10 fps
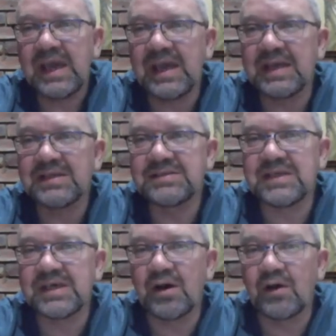and
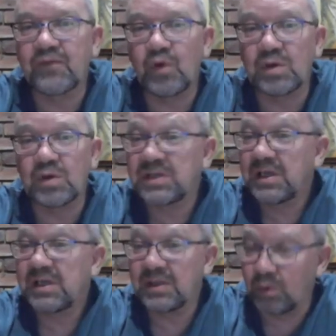uh, of course,
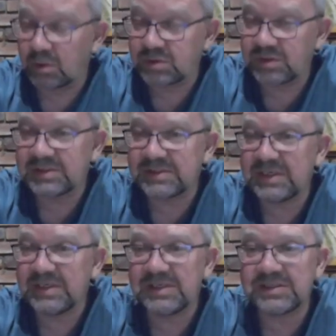also the
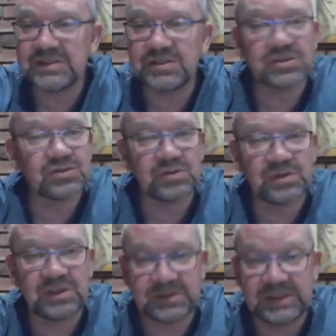senior teachers,
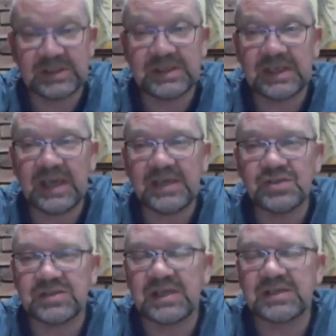eh, senior in
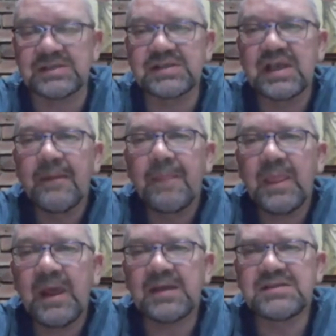age, that is.
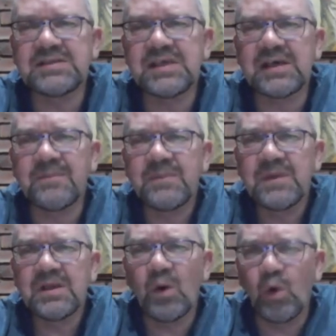And um,
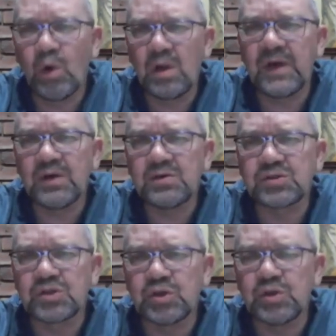all
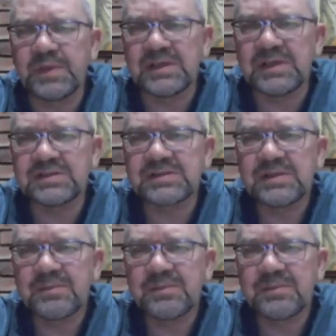those groupings